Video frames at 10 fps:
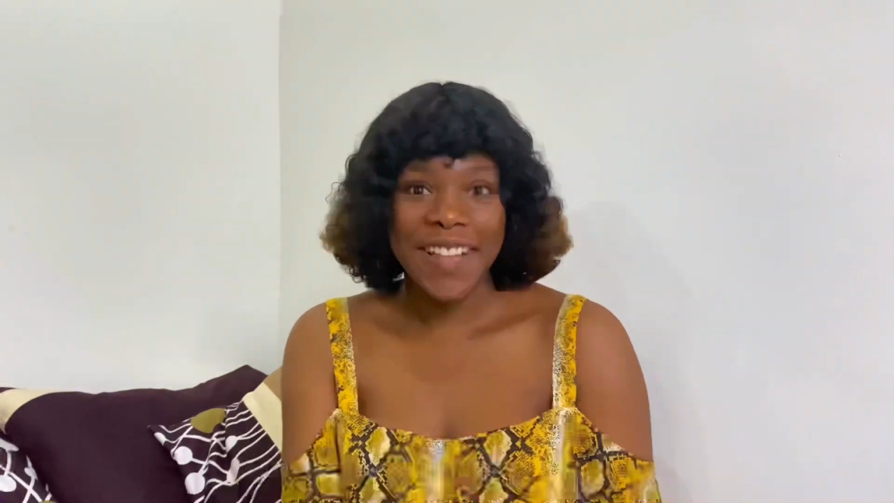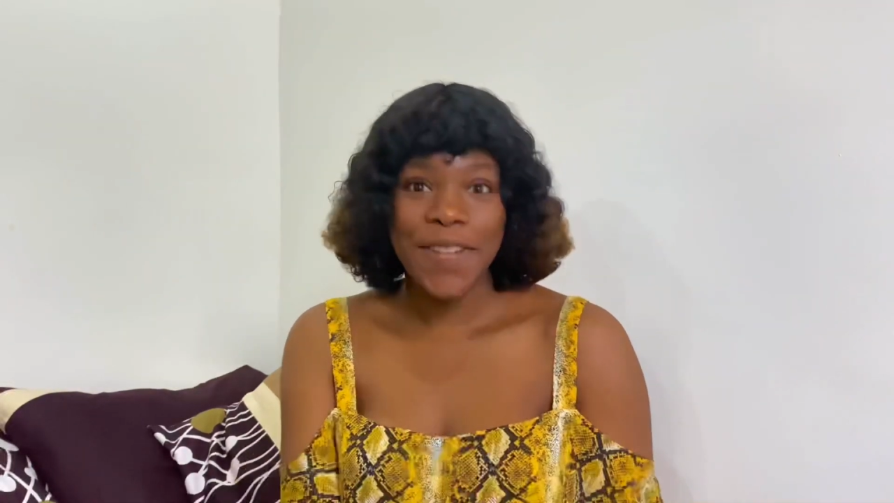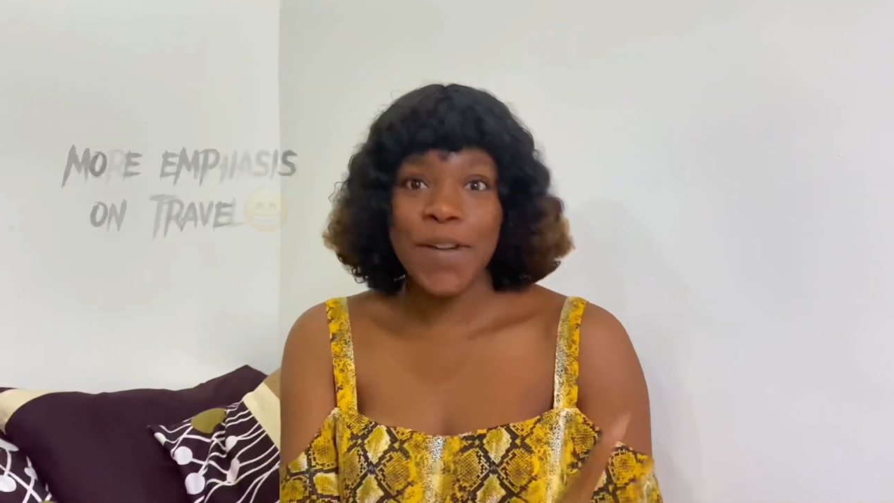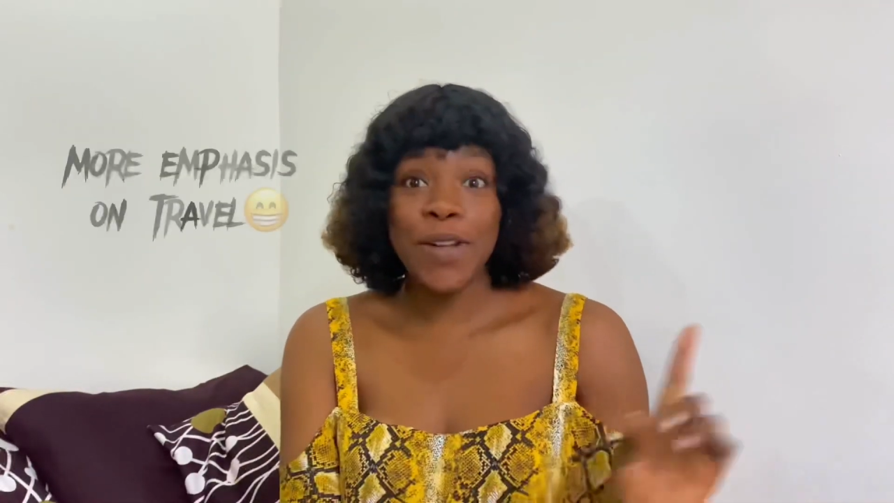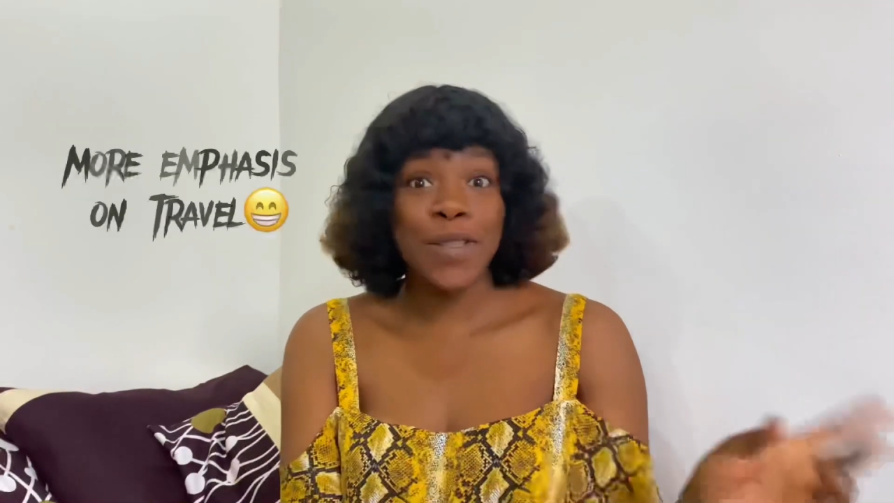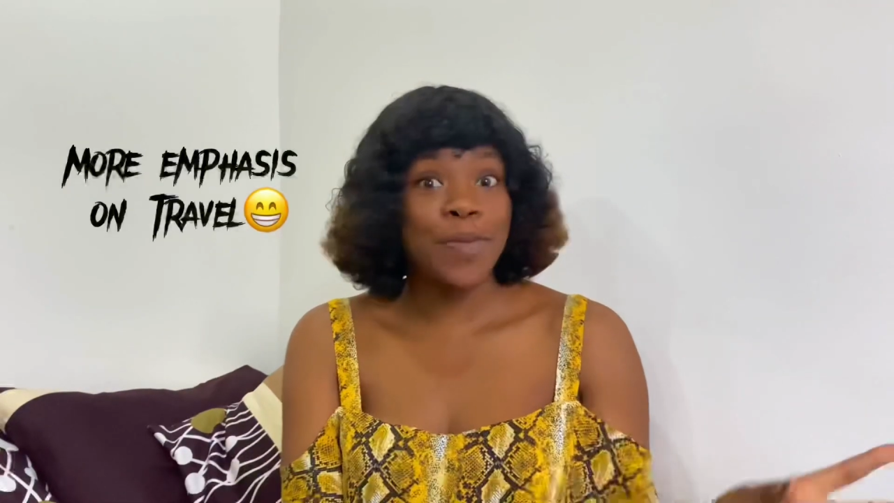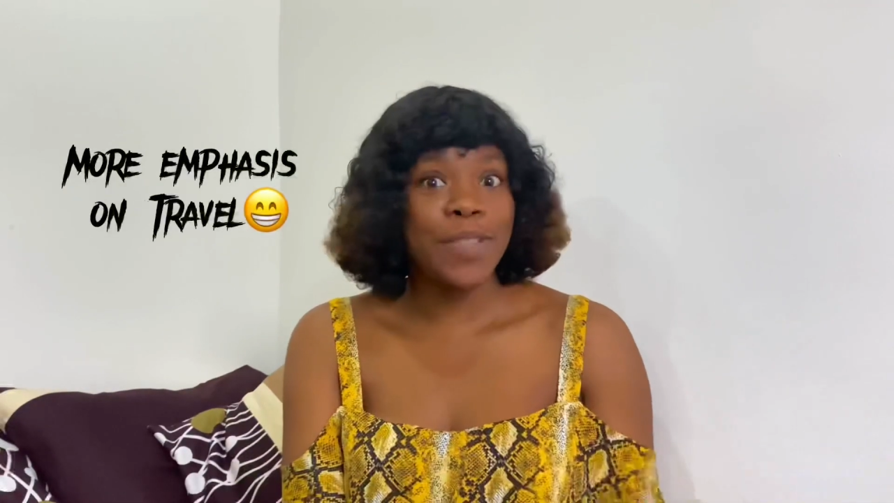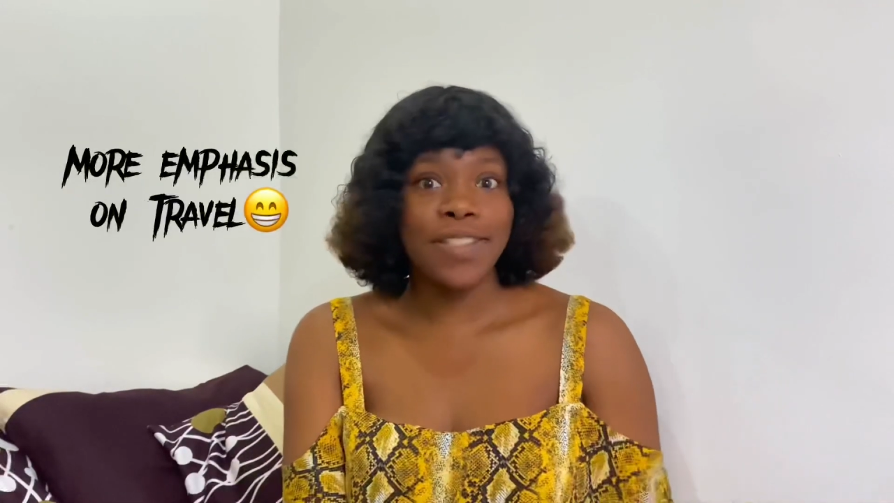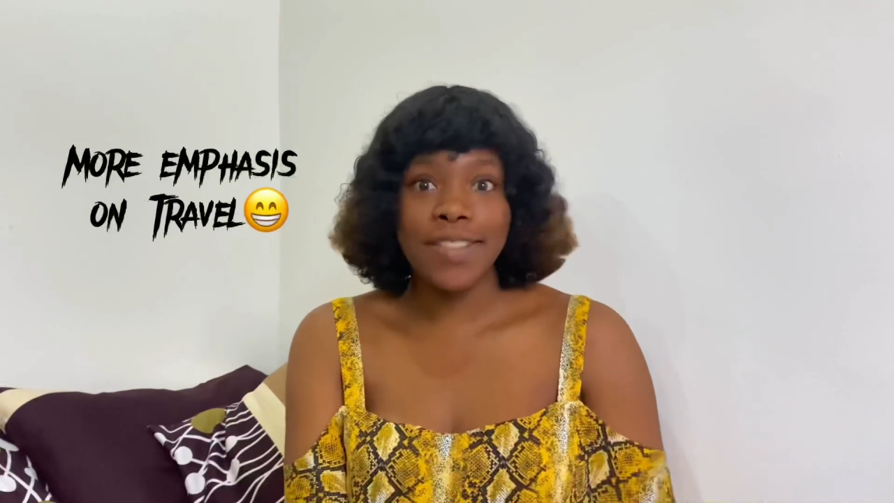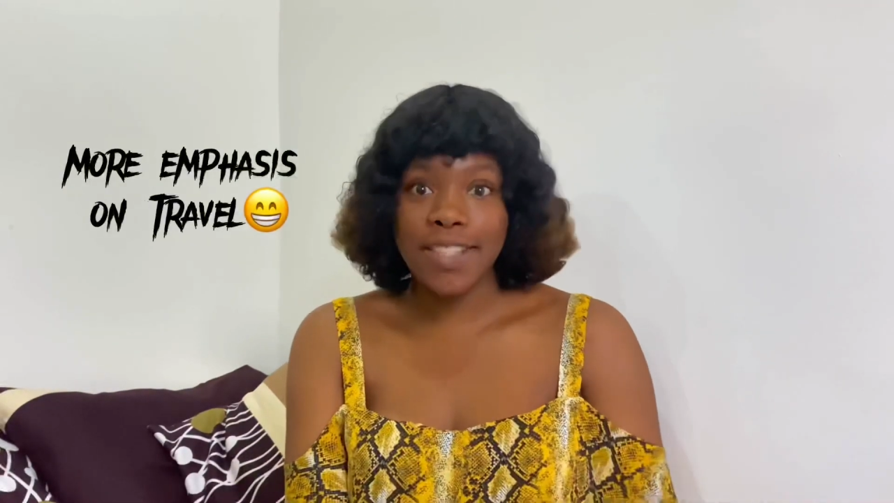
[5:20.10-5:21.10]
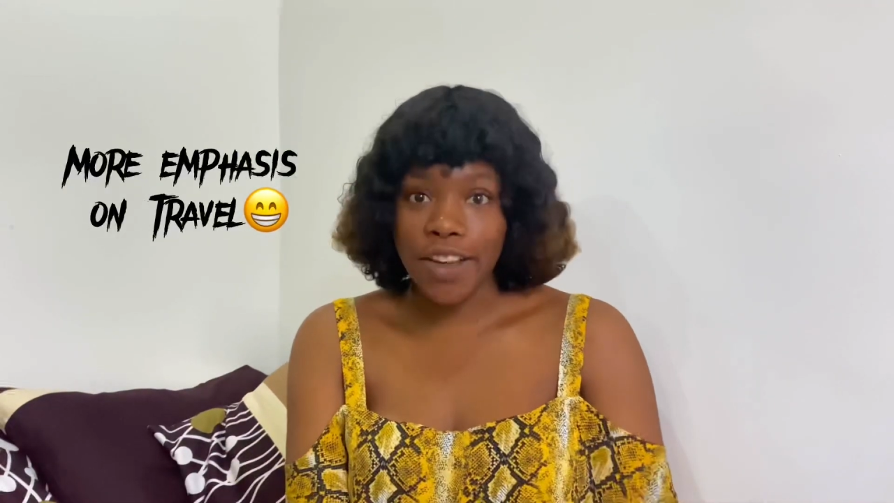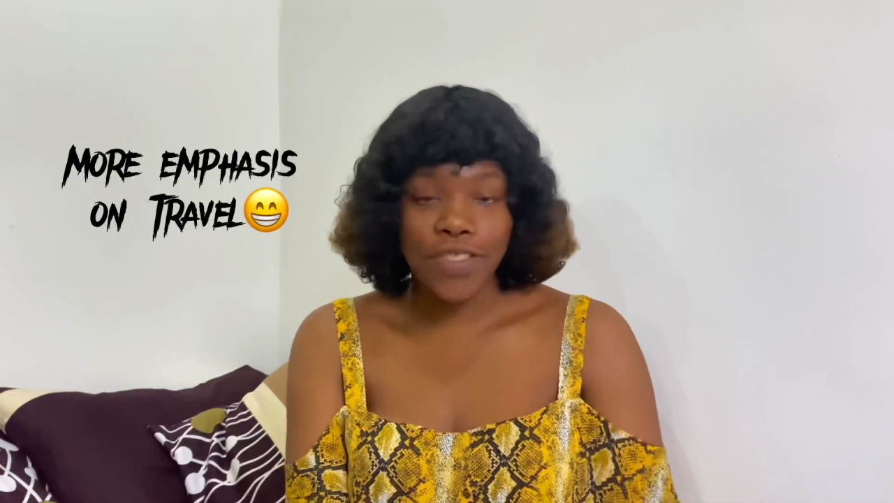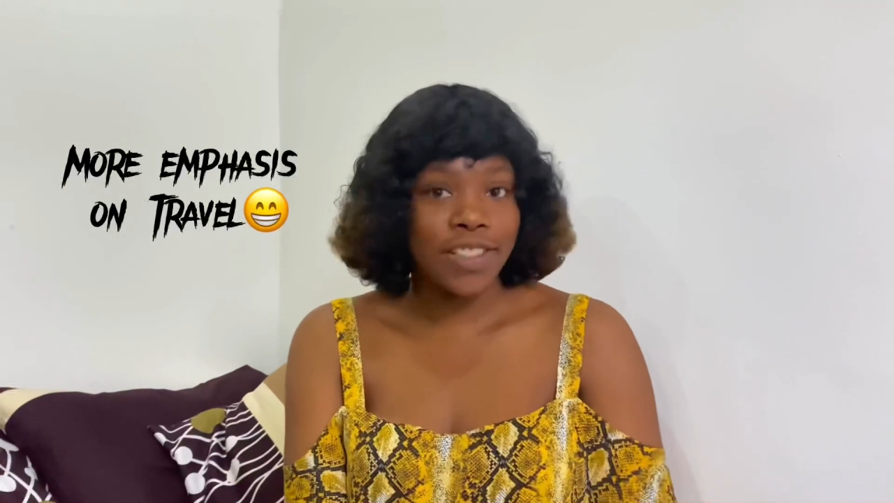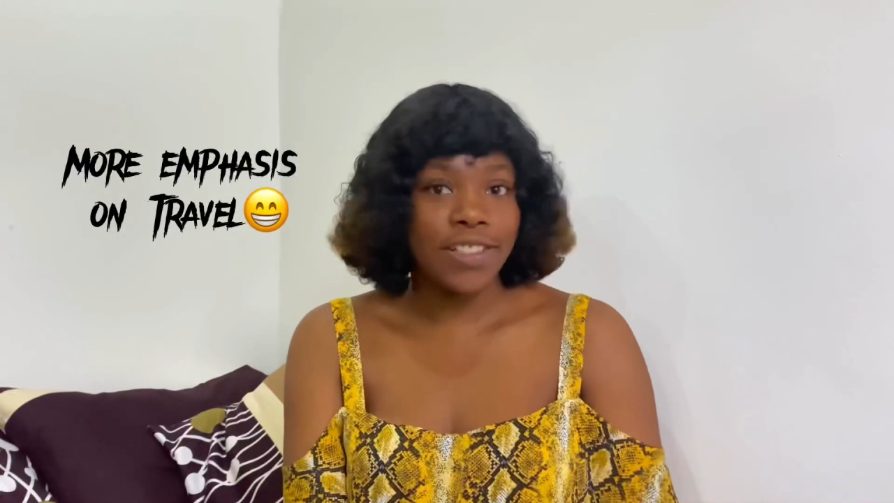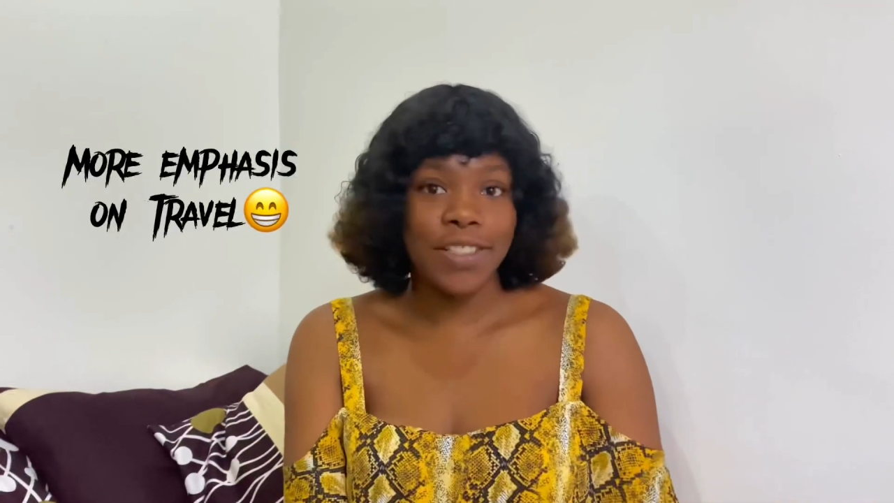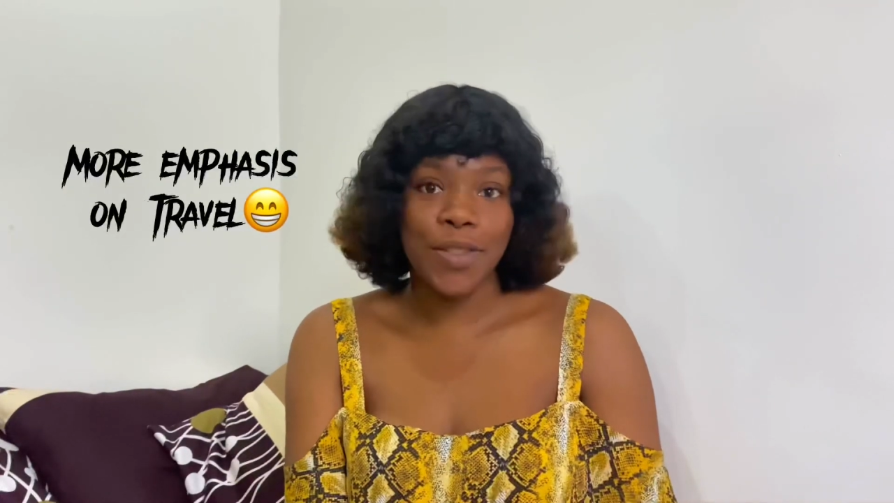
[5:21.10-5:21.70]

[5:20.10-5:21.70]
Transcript: We're going to be definitely